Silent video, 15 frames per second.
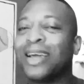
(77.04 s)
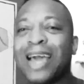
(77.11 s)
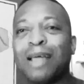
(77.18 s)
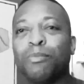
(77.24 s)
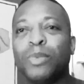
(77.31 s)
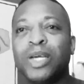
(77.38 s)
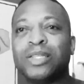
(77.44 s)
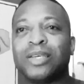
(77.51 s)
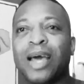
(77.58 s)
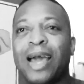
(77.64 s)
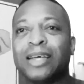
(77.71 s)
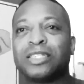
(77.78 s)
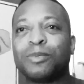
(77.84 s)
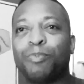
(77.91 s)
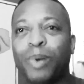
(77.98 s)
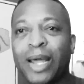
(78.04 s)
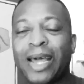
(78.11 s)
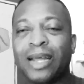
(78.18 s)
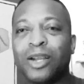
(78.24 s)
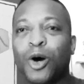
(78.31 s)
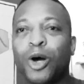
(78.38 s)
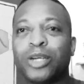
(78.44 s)
get me to
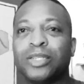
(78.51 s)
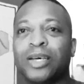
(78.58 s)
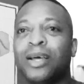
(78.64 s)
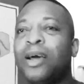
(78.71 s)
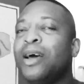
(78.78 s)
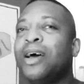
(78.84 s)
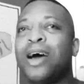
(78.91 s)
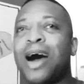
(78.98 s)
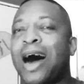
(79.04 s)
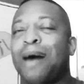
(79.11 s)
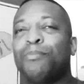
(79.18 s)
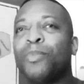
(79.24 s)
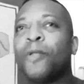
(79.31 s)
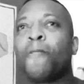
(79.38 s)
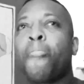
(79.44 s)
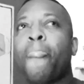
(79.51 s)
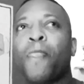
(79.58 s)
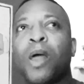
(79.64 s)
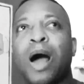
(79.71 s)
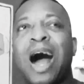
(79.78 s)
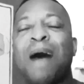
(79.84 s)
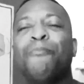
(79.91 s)
explain or to, I'm,
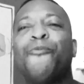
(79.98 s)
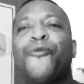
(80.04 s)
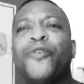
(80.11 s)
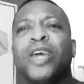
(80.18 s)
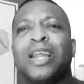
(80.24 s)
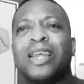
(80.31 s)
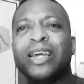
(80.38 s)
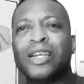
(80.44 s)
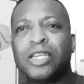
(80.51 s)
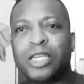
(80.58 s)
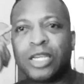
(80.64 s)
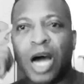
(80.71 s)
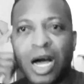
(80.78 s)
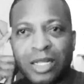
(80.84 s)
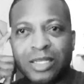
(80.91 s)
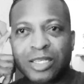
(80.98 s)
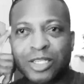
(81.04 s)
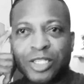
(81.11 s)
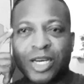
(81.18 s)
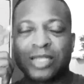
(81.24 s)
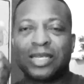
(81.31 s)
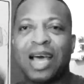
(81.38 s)
I'm feeling dunce
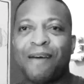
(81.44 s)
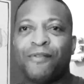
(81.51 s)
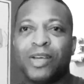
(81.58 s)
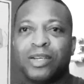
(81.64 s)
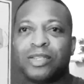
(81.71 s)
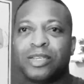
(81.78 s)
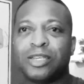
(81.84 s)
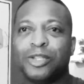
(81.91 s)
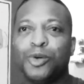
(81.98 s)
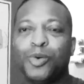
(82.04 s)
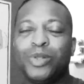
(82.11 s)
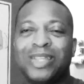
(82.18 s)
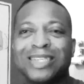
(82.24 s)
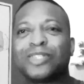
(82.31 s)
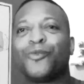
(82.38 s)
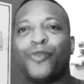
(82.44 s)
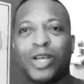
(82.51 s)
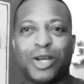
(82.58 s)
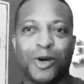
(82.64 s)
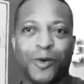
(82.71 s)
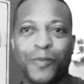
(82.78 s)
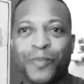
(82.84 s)
just having to do this
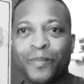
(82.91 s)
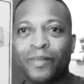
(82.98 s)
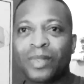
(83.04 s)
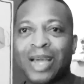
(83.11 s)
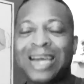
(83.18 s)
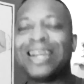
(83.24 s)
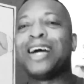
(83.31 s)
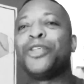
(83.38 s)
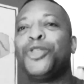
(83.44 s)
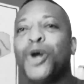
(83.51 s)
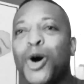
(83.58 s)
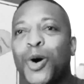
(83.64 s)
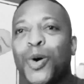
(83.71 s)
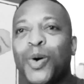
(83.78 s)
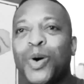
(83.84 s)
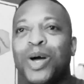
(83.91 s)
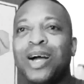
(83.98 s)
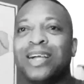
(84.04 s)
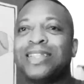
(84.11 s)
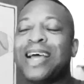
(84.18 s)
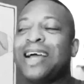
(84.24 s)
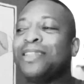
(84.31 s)
video. And I know
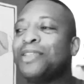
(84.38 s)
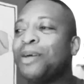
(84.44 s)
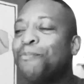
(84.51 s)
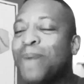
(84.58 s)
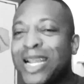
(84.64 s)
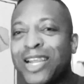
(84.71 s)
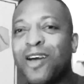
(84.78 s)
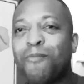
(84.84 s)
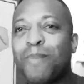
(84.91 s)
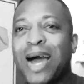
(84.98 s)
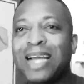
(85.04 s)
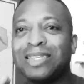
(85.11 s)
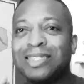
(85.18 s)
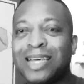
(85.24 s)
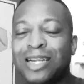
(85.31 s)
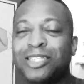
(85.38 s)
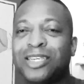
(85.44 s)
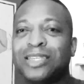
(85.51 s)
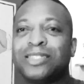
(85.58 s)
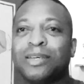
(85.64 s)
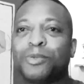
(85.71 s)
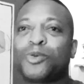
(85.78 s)
that many of my
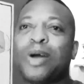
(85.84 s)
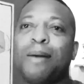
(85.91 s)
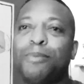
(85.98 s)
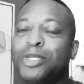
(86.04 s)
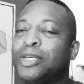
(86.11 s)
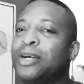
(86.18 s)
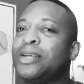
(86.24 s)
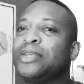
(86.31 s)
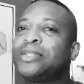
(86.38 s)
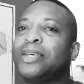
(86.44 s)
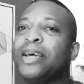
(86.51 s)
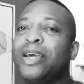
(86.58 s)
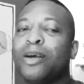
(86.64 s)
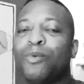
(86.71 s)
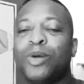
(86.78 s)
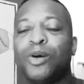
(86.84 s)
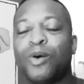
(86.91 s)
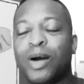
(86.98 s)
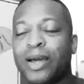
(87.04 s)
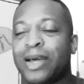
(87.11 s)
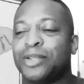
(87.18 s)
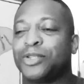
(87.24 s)
intelligent subscribers are going to say, here we go
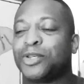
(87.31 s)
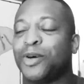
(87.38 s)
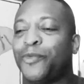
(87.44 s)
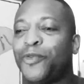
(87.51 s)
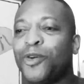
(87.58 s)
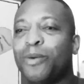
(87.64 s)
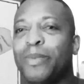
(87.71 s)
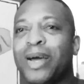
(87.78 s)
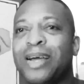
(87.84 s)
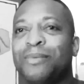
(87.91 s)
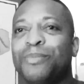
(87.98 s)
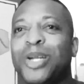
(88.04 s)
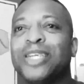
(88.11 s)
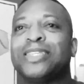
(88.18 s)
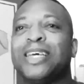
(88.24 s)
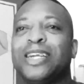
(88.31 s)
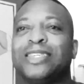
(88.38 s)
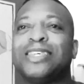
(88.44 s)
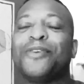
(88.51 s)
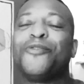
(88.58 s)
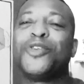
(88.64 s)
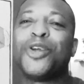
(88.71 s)
again, Souflo, man. I'm going to tell
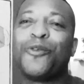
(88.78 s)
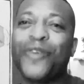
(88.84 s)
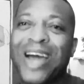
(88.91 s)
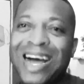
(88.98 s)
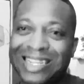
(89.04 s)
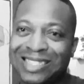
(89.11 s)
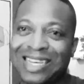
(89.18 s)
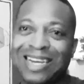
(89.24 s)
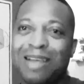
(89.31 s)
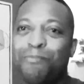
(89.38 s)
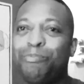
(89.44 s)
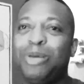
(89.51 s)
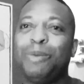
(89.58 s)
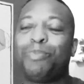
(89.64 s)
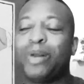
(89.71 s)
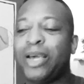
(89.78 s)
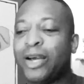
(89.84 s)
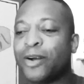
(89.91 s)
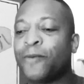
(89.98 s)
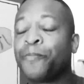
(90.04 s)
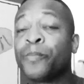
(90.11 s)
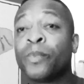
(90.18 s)
yourself enough to answer them people
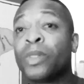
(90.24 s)
here.